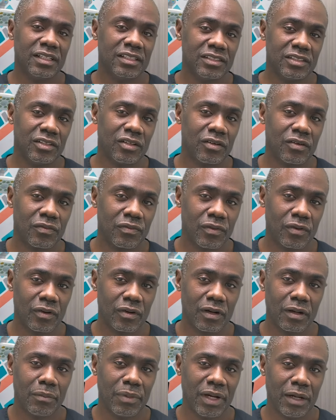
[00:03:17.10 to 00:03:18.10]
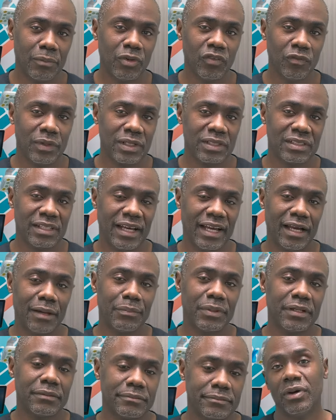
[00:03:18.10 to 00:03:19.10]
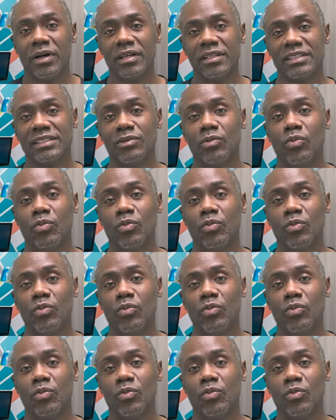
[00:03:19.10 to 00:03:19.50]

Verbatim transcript: easier for a bowel movement to happen. But